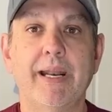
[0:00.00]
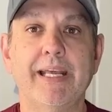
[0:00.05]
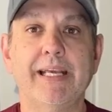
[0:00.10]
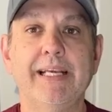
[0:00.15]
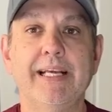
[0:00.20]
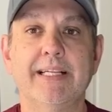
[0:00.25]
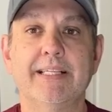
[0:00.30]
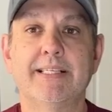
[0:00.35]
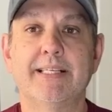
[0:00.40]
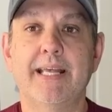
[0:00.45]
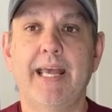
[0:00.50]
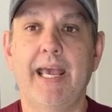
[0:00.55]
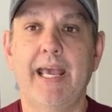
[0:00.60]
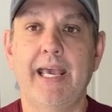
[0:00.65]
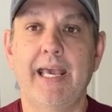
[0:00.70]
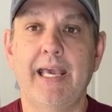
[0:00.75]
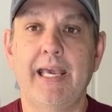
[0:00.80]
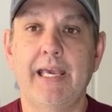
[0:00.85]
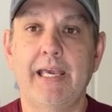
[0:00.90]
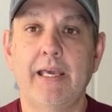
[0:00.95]
gets
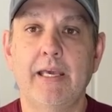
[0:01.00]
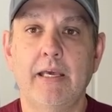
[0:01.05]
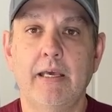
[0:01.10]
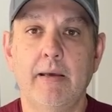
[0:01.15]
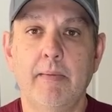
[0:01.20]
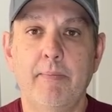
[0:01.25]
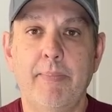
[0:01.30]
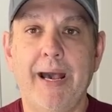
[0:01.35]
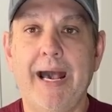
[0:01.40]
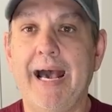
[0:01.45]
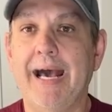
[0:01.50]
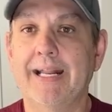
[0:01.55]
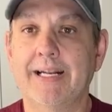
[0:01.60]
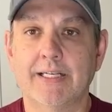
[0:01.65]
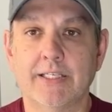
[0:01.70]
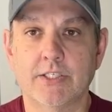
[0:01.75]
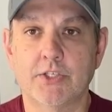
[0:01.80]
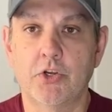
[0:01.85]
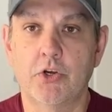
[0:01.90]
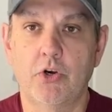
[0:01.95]
a
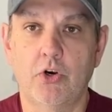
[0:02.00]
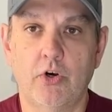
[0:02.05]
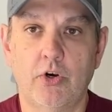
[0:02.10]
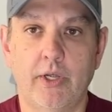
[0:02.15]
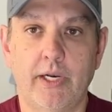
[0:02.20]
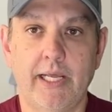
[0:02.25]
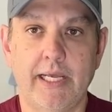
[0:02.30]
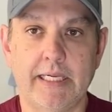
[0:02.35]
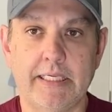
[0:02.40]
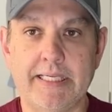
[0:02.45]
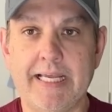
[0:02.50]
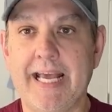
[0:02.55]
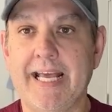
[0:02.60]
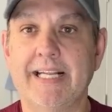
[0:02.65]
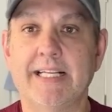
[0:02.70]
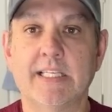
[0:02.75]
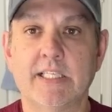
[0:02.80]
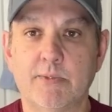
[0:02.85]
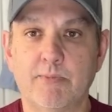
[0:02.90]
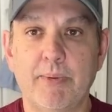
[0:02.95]
patent on a
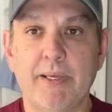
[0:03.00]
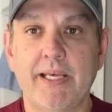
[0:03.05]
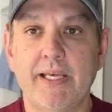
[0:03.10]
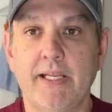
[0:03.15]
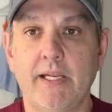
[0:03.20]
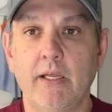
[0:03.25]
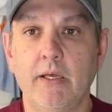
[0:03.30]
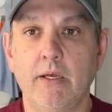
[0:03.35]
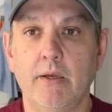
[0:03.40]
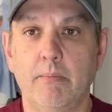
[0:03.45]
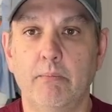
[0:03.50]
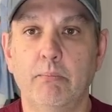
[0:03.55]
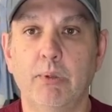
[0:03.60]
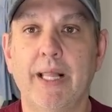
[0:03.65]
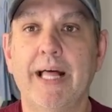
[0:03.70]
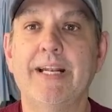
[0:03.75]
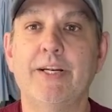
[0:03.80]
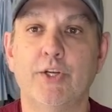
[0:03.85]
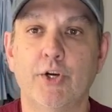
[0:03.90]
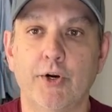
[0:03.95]
10-speed
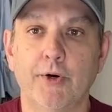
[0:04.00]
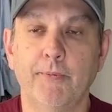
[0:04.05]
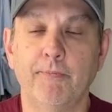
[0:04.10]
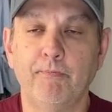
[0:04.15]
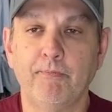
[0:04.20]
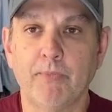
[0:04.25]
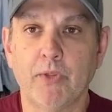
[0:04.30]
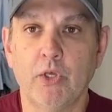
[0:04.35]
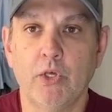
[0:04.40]
blender.